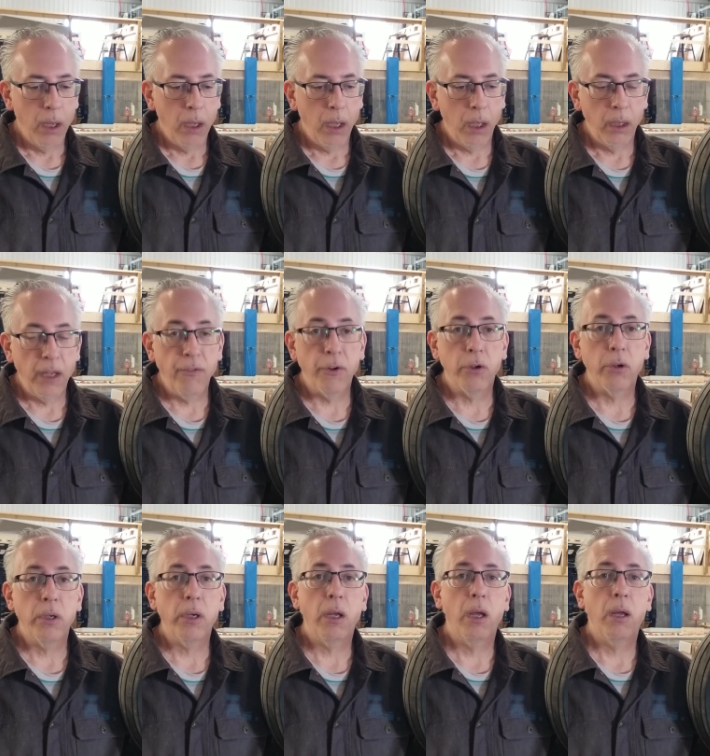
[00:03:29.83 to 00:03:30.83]
leave
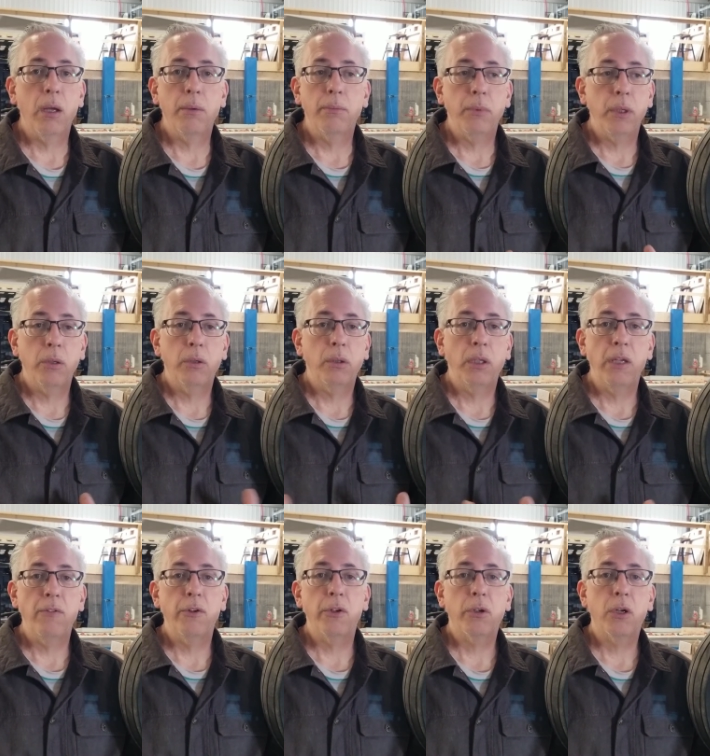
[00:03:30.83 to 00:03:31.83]
your
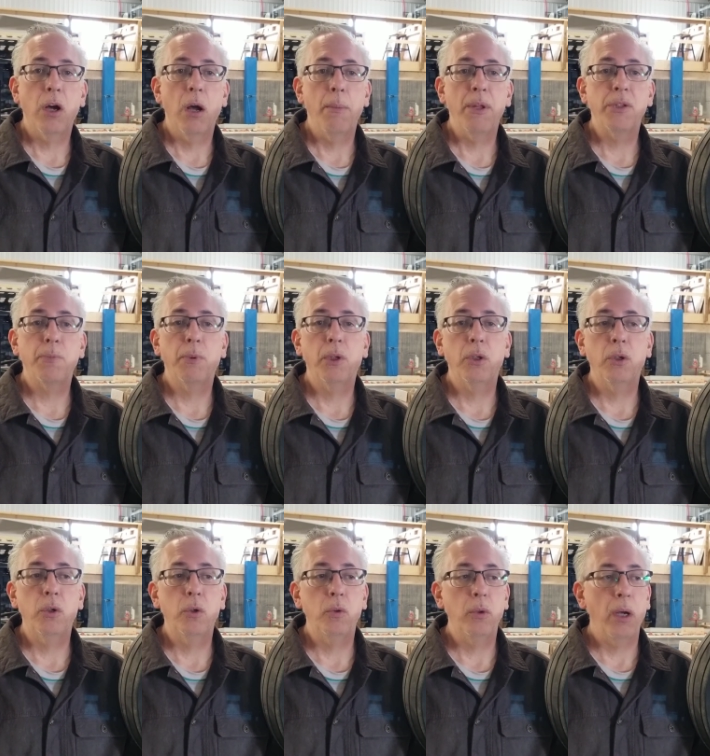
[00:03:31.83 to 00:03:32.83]
leave your comments
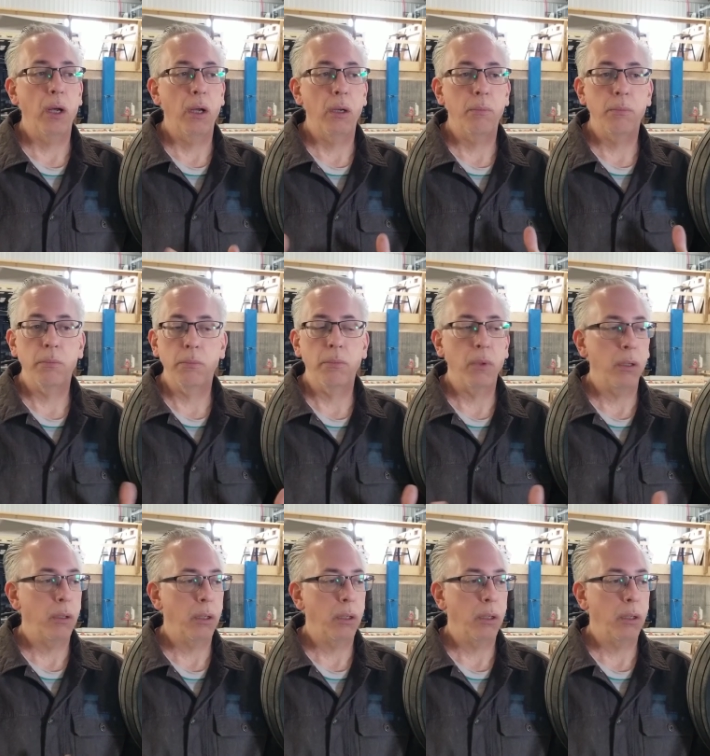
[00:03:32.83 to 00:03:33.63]
below.